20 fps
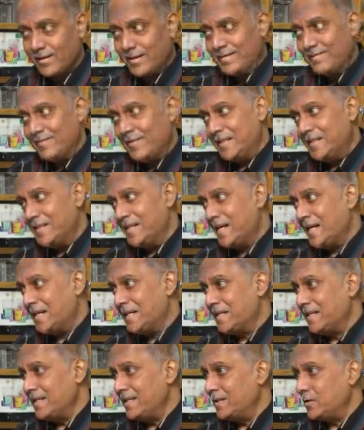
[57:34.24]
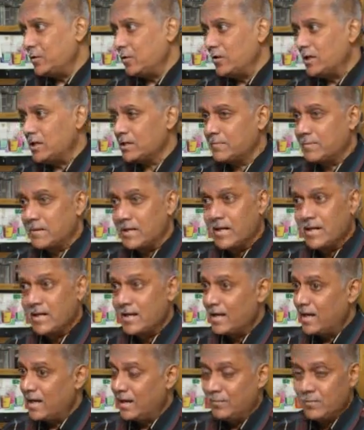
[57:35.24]
And very angry, he told Lakshmana,
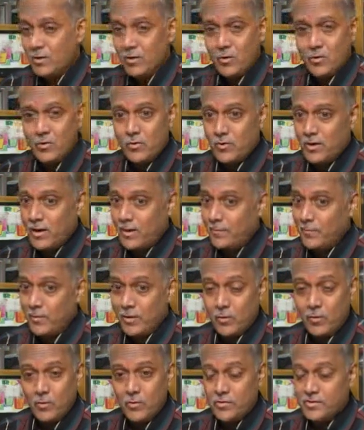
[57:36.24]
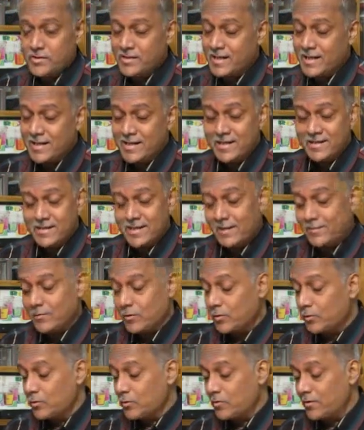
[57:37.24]
I'm not going to stand this. I'm
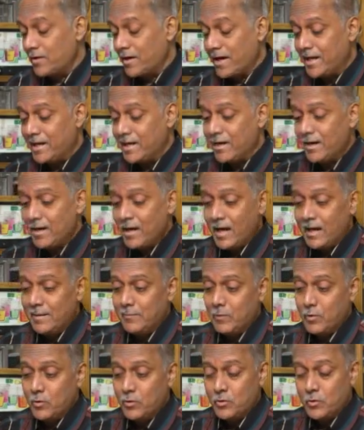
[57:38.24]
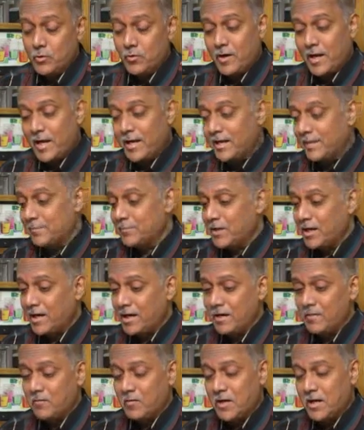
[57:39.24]
going to dry up the
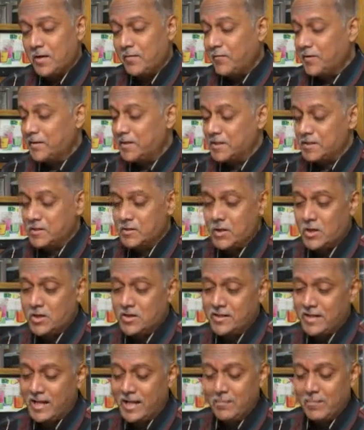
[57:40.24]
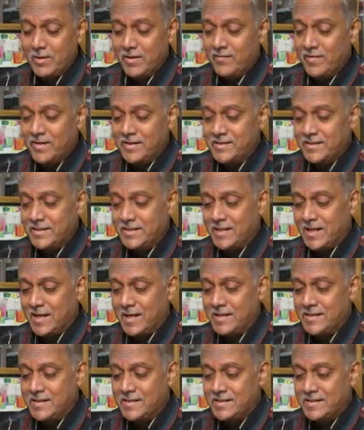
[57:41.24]
river if it does not tell me where
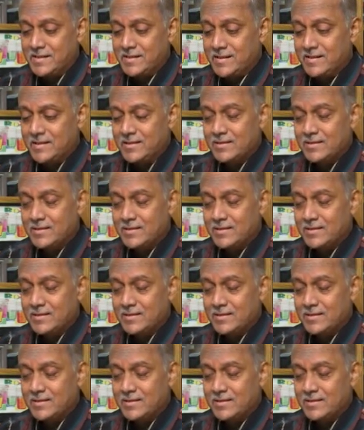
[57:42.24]
Sita is.